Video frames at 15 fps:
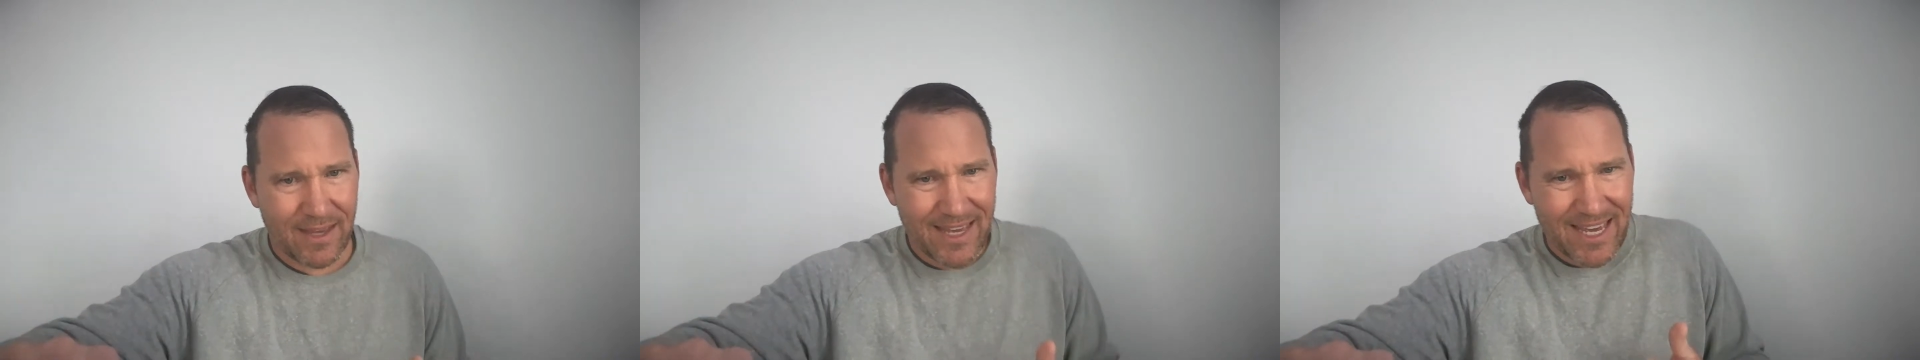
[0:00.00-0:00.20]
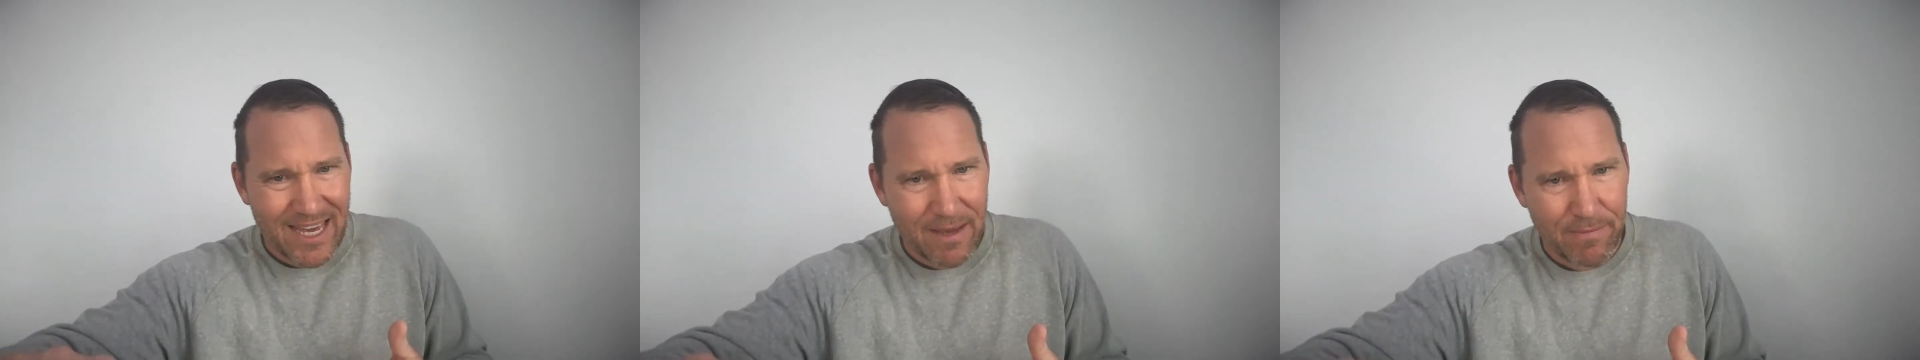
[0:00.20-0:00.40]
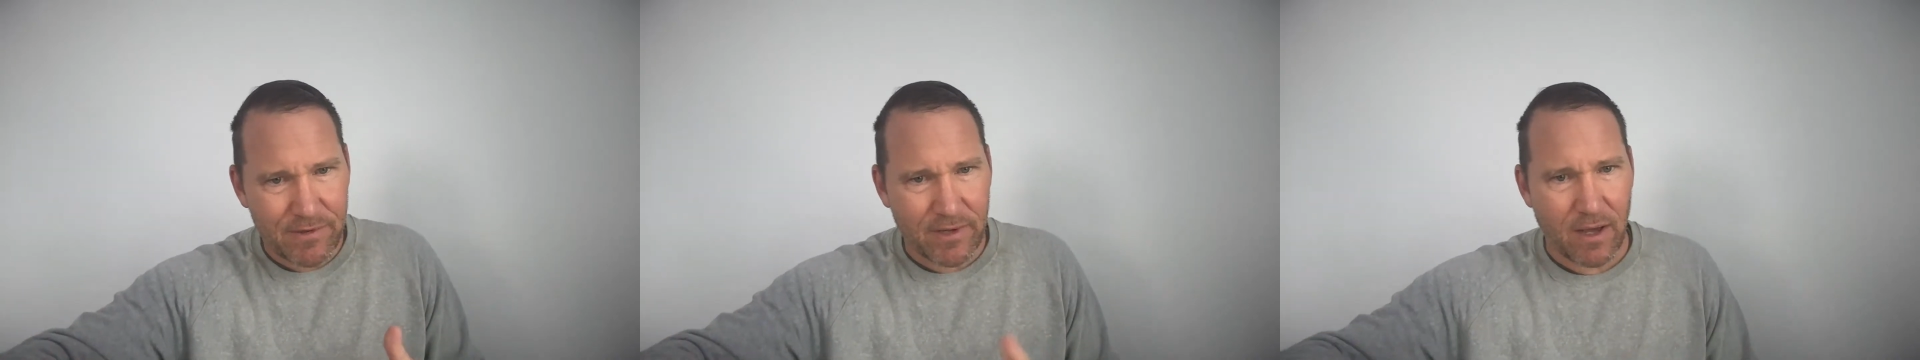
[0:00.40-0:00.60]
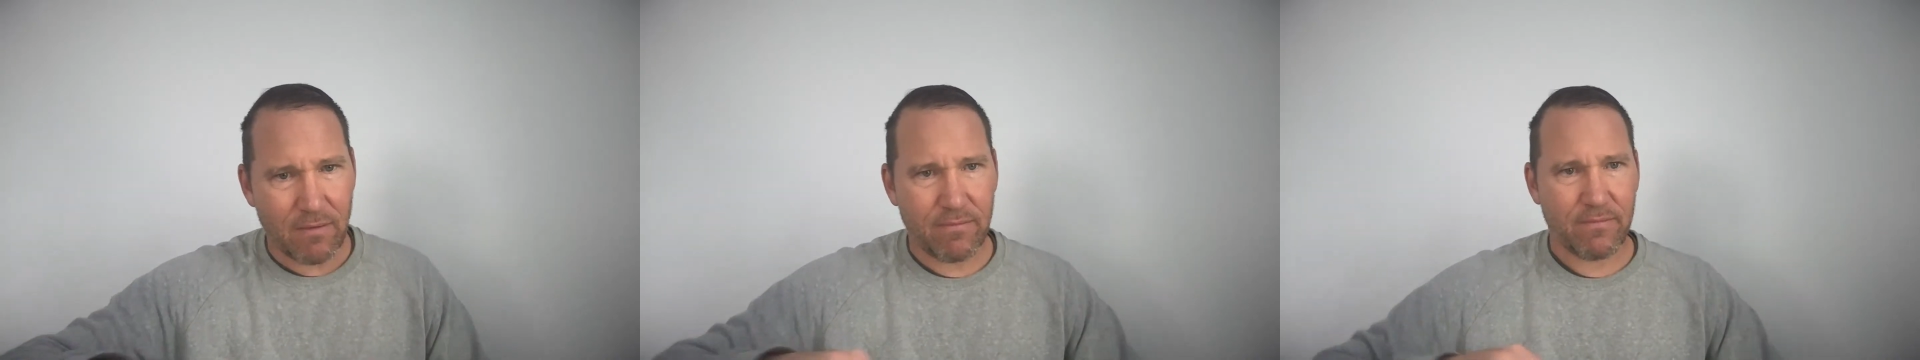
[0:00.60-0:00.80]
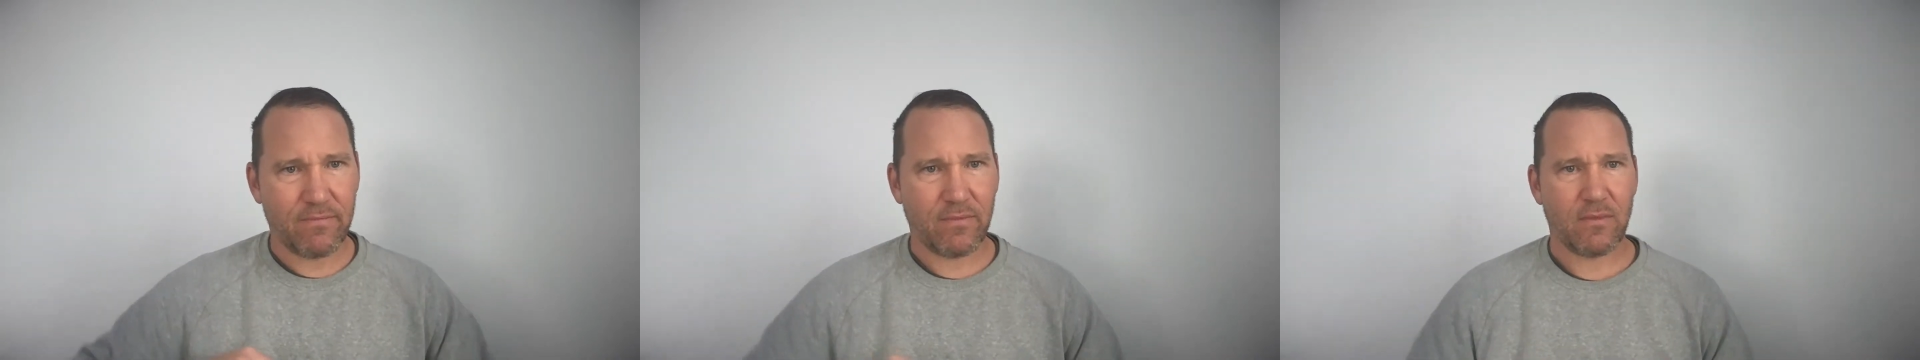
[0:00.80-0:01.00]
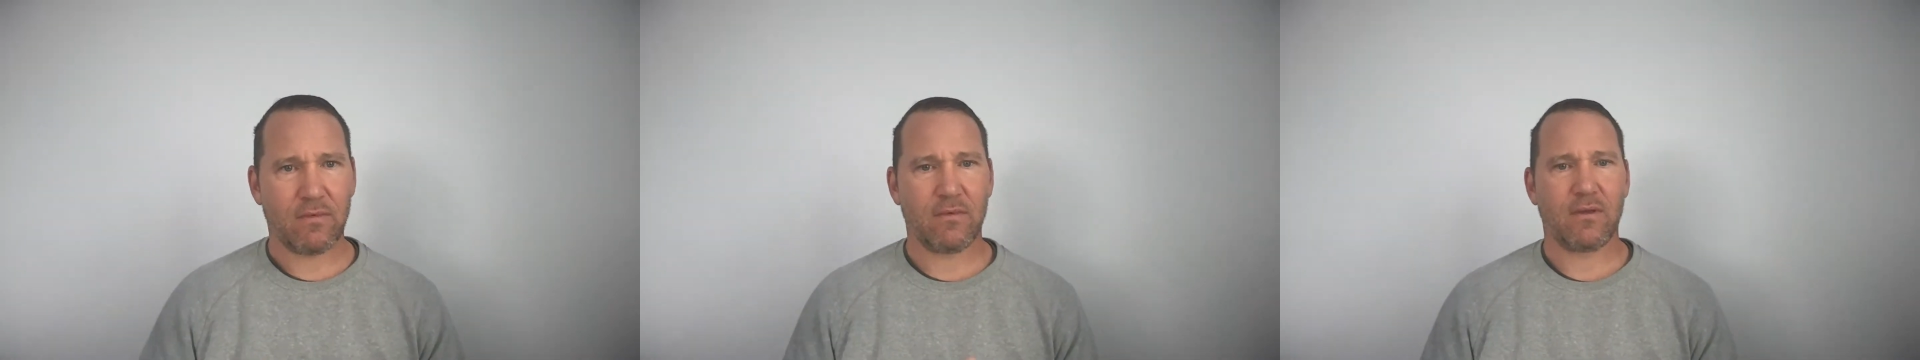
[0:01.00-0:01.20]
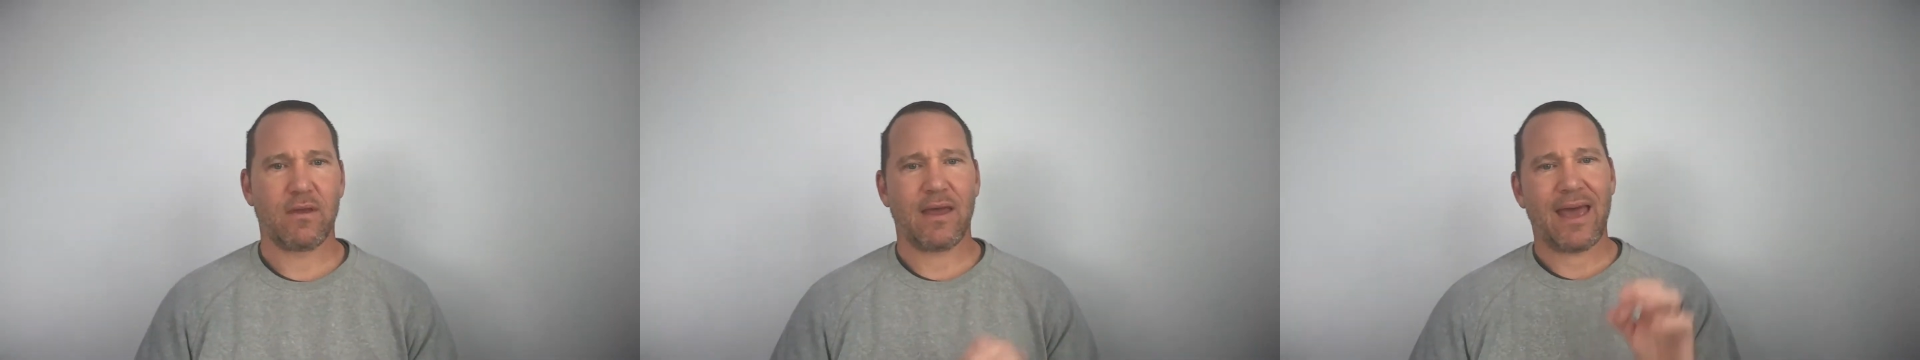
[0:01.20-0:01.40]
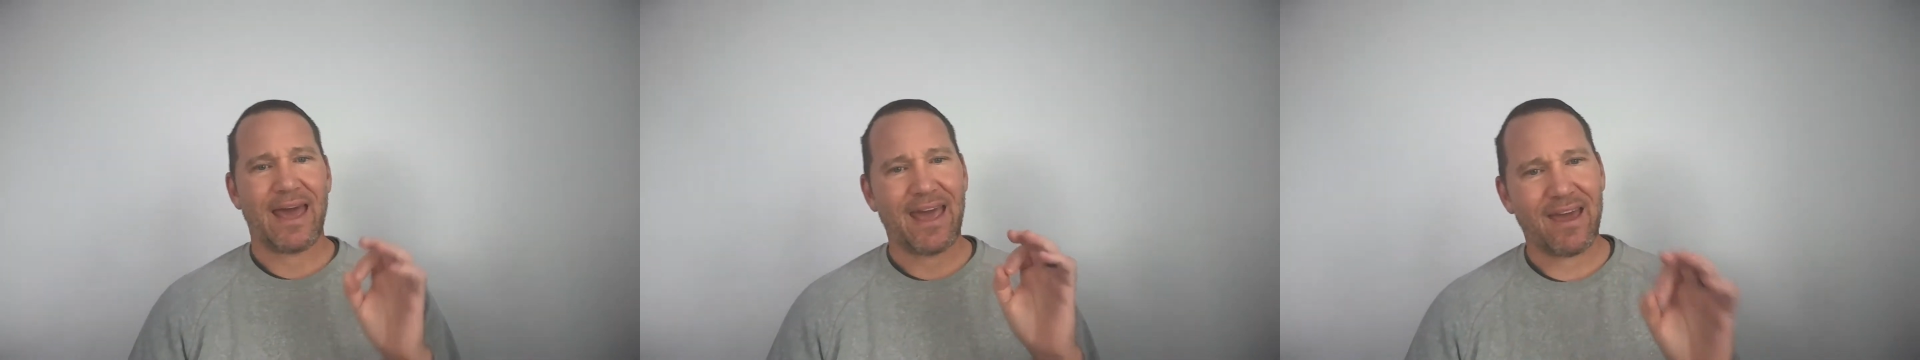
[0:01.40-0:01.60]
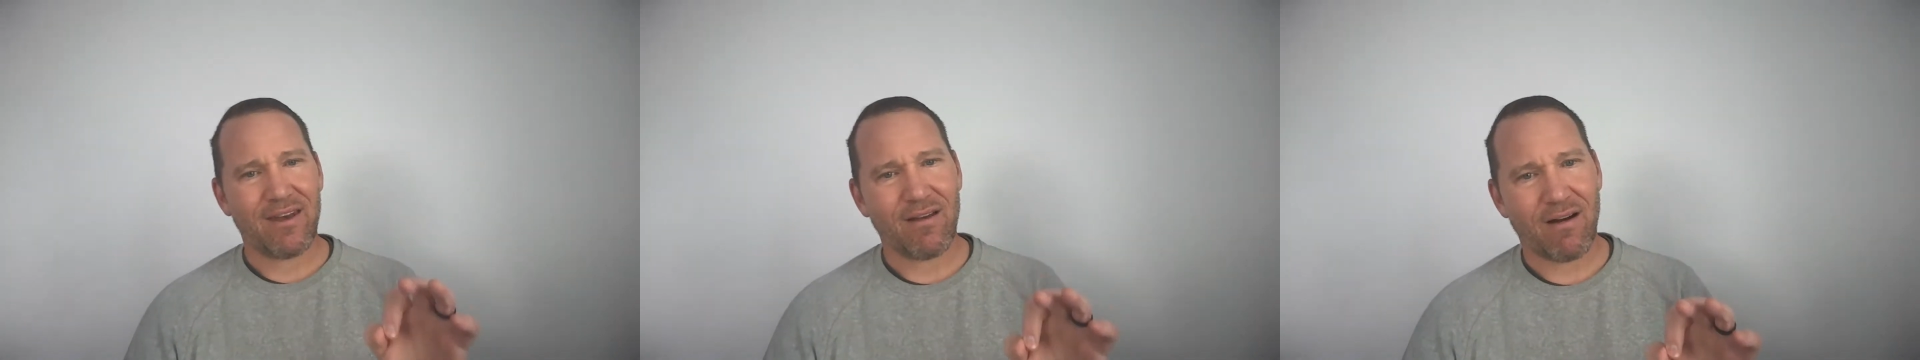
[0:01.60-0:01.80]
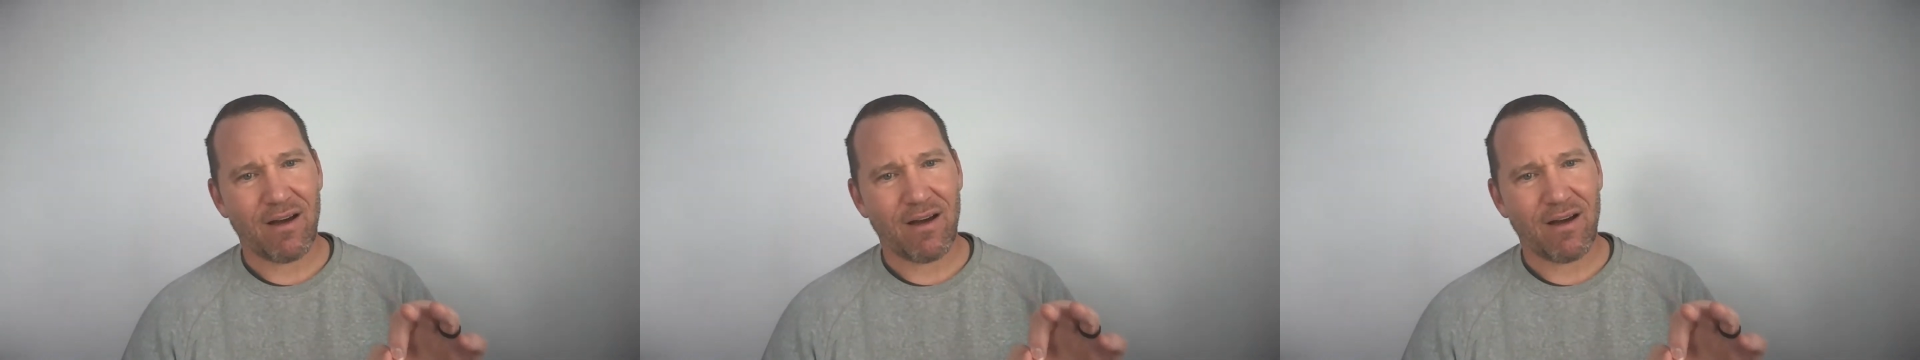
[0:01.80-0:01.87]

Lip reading: Hips up, hand